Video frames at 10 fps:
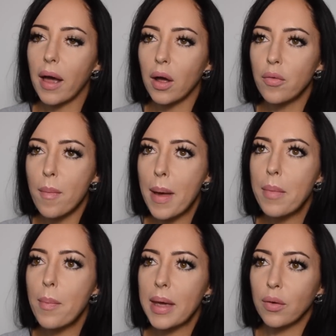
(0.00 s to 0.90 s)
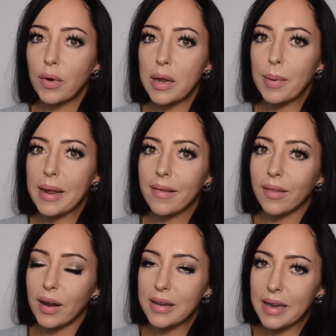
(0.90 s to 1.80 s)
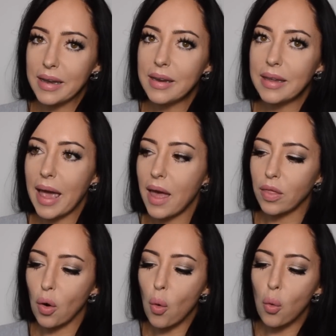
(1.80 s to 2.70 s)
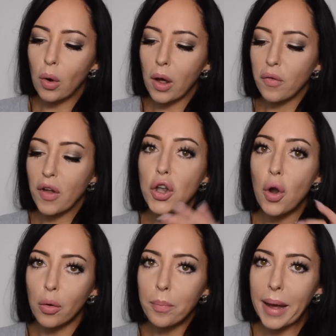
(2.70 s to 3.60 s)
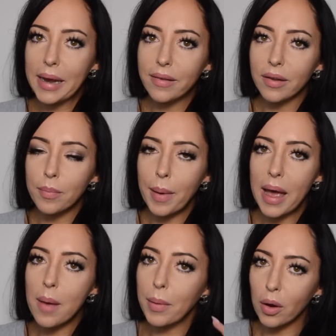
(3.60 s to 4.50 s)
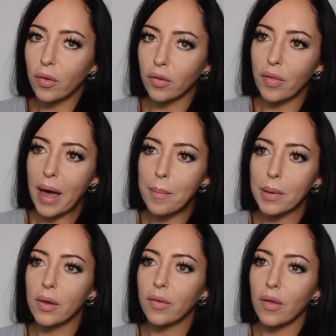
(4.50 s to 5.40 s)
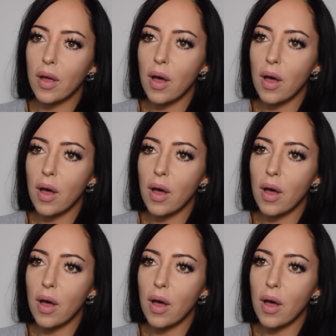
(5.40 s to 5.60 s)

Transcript: and I remember being really pleased that I didn't get the all over non-patent pair because of that because